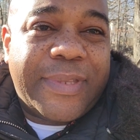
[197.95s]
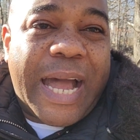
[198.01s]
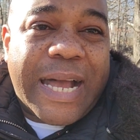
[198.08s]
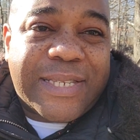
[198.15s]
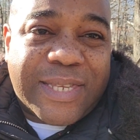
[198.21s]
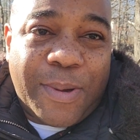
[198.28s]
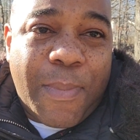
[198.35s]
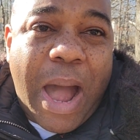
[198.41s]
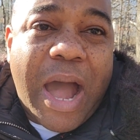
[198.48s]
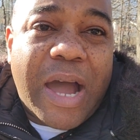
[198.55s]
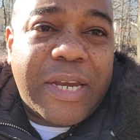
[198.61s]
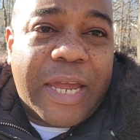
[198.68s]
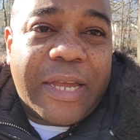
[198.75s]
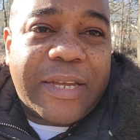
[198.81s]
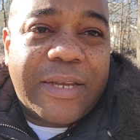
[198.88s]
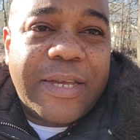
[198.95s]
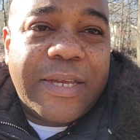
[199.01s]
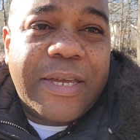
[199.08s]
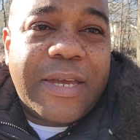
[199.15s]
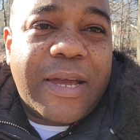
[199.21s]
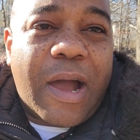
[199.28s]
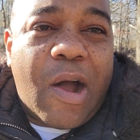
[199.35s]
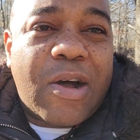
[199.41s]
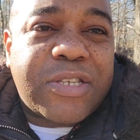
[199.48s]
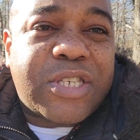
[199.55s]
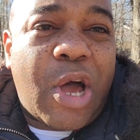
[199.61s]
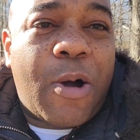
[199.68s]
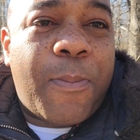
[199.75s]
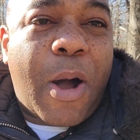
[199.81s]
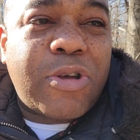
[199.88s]
That's demonic.
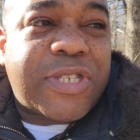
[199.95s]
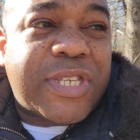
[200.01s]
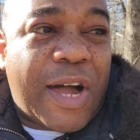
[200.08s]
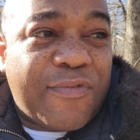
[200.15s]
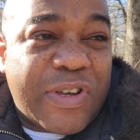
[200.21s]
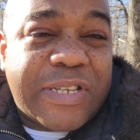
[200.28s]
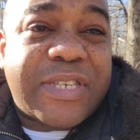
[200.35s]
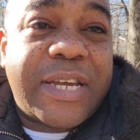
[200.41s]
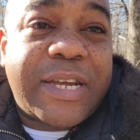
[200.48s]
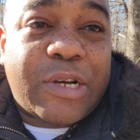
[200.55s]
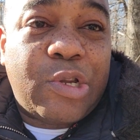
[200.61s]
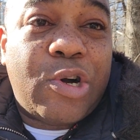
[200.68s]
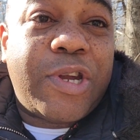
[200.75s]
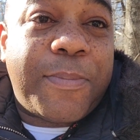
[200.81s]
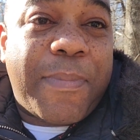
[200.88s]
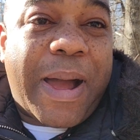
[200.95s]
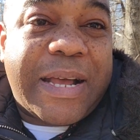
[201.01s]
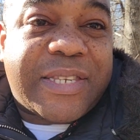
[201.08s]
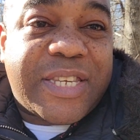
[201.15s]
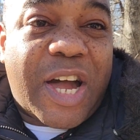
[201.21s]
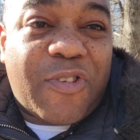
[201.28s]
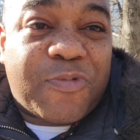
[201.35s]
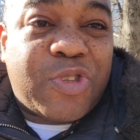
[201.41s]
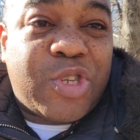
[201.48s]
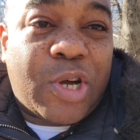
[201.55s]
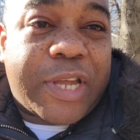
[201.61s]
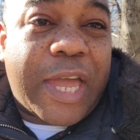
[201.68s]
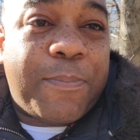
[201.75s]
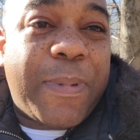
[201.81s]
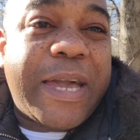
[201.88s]
Also, most of us, including myself,
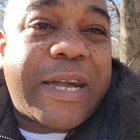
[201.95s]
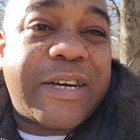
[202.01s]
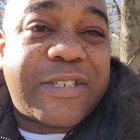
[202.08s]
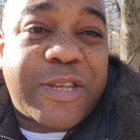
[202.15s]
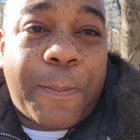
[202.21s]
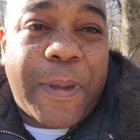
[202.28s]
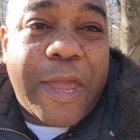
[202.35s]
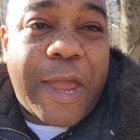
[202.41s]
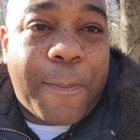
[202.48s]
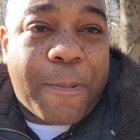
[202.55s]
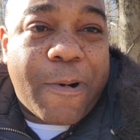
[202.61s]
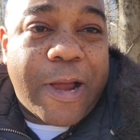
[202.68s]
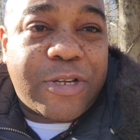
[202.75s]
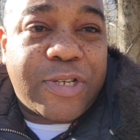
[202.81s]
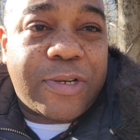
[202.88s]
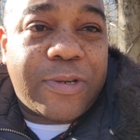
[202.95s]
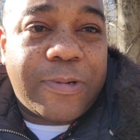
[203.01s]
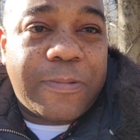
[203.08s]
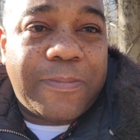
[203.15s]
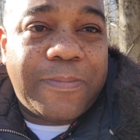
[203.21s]
took it because of peer pressure.